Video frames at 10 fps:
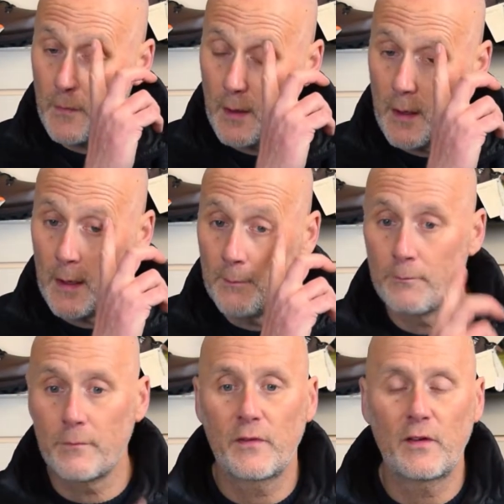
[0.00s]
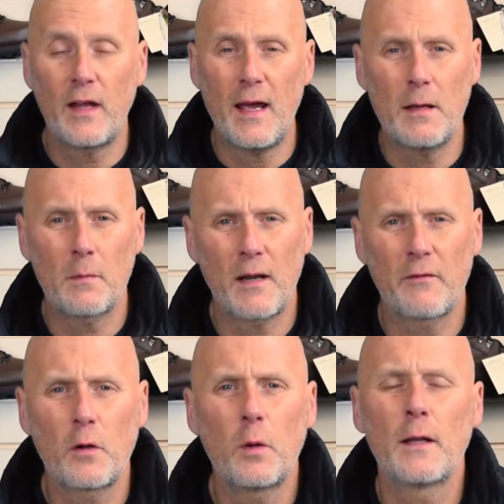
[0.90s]
Today I'm going to have a
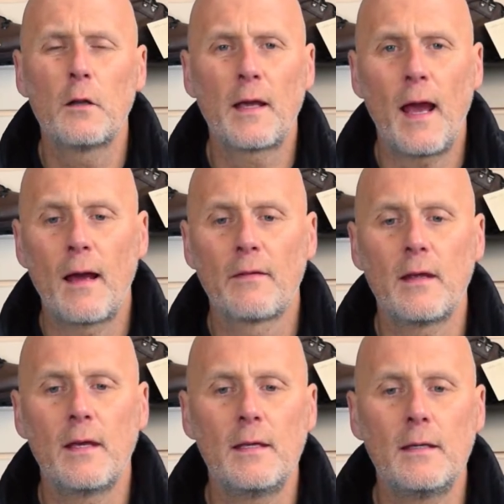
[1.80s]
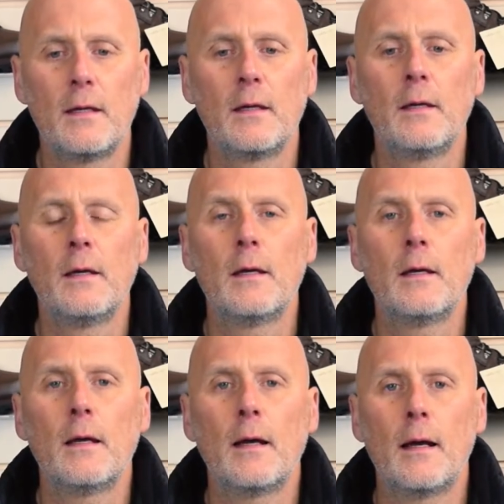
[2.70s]
quick look at the
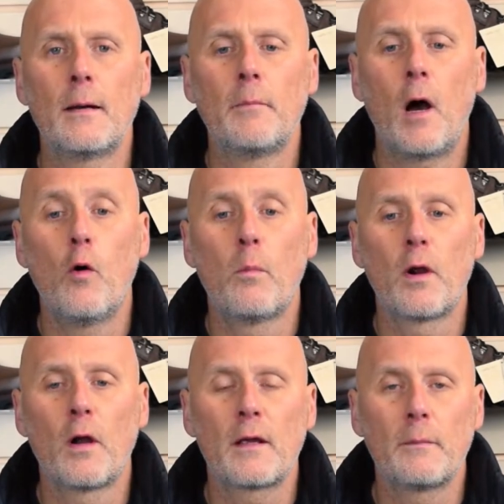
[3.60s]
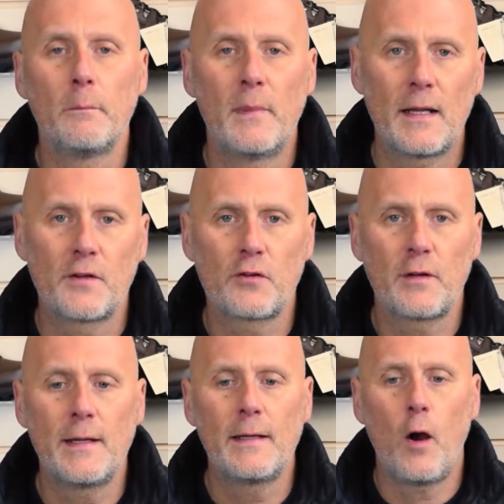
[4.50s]
Altberg
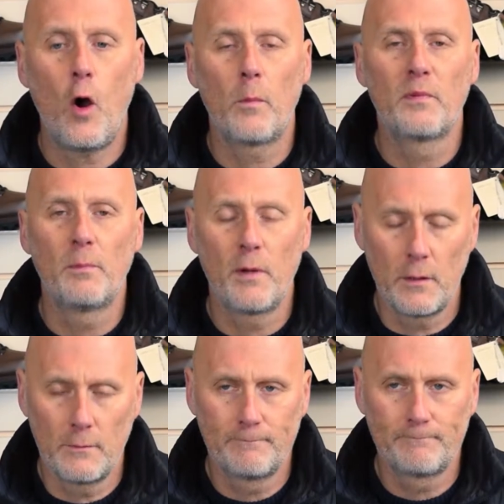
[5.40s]
military ops boot.